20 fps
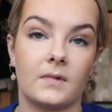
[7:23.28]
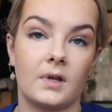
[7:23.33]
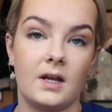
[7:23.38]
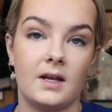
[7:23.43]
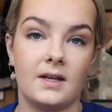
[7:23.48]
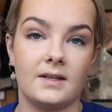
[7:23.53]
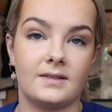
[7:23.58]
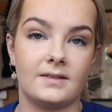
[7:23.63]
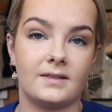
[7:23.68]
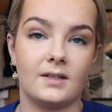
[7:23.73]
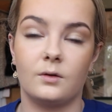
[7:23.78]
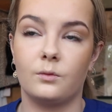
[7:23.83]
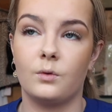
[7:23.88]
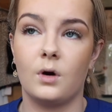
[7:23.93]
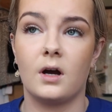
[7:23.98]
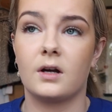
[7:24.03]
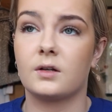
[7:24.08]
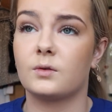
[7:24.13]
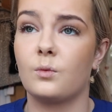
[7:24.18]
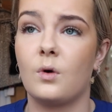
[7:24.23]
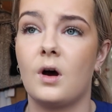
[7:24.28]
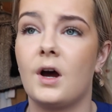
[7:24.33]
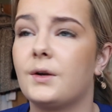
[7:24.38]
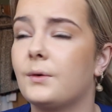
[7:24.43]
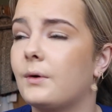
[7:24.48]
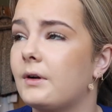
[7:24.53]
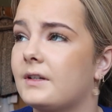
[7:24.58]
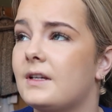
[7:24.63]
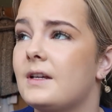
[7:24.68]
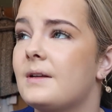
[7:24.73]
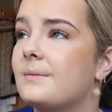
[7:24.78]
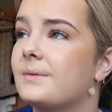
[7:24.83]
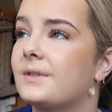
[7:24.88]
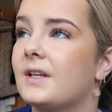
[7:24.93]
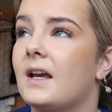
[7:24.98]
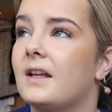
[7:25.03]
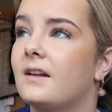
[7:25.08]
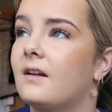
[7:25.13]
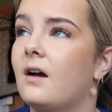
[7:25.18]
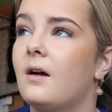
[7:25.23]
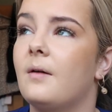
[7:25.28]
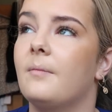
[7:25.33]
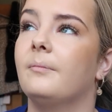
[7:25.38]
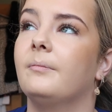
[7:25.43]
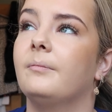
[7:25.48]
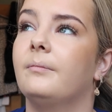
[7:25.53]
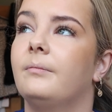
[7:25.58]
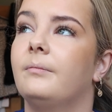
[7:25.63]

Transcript: it still works. Why do I keep saying I